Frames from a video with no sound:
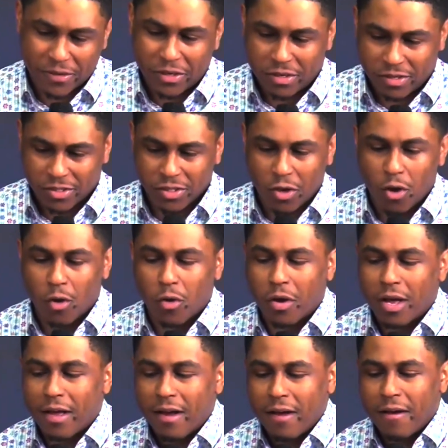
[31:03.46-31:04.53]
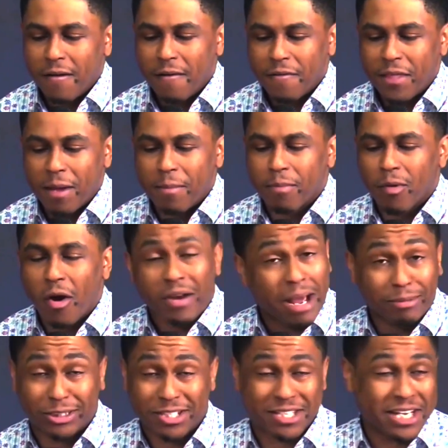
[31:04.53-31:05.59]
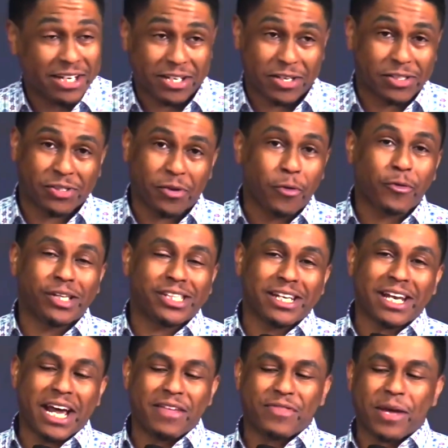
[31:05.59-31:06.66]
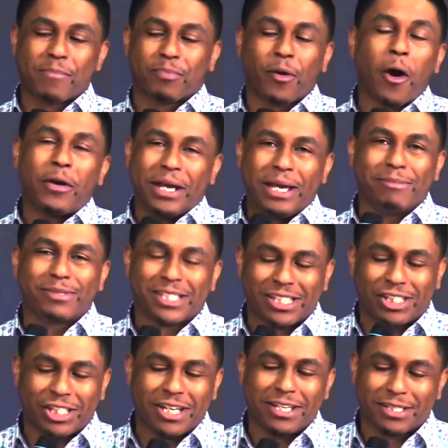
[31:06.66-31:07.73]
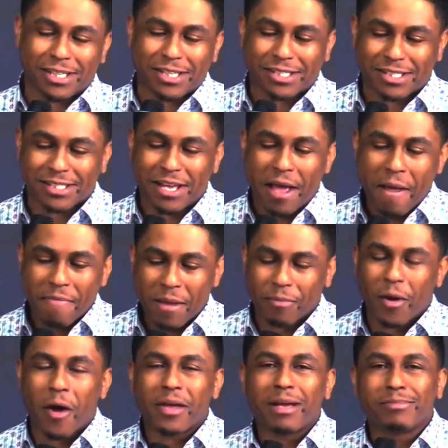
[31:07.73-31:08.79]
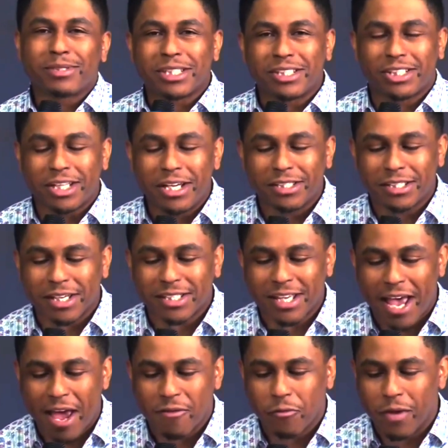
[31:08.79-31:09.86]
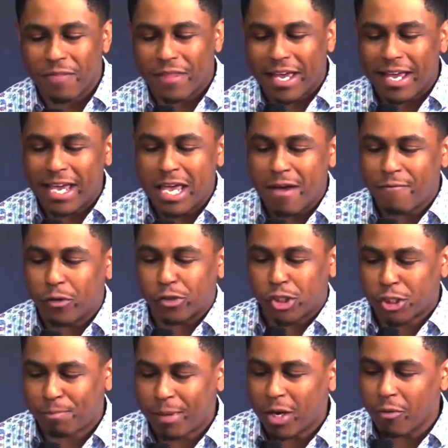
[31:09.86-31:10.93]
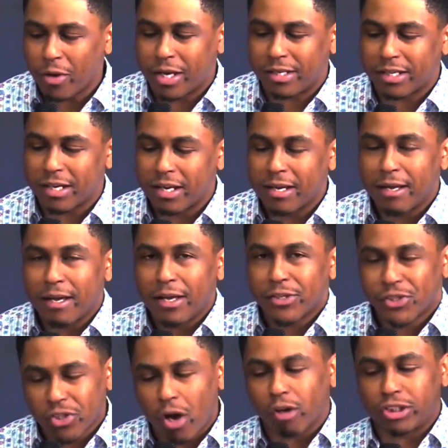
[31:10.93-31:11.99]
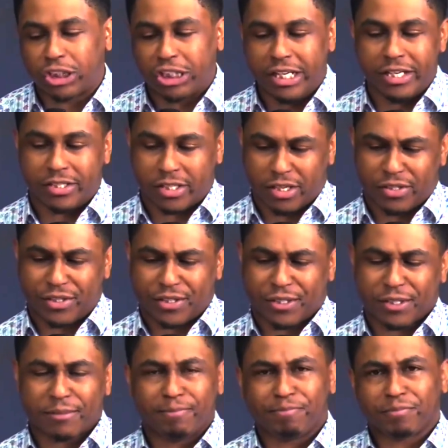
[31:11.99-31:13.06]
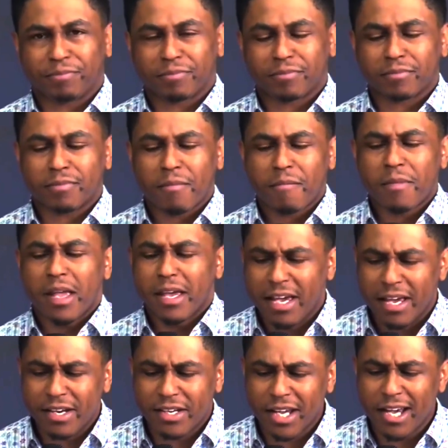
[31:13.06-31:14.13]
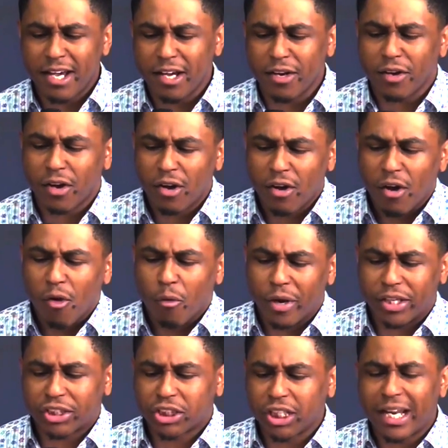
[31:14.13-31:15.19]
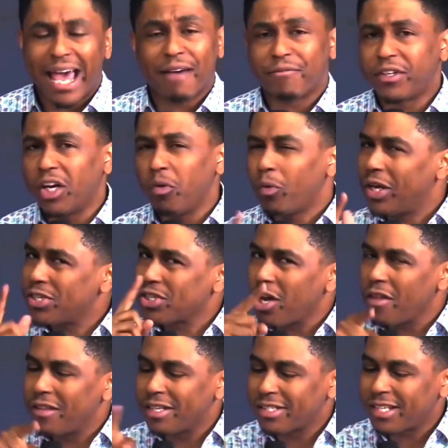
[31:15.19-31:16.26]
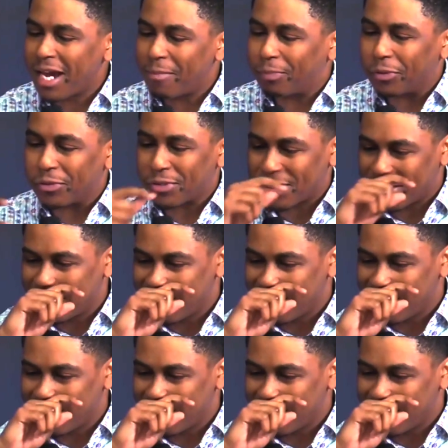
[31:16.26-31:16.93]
So, they brought, I'm just telling the story tonight, they brought him to Jesus. They brought him to Jesus. And when the evil spirit saw Jesus, it did what it should have done when it saw the disciples.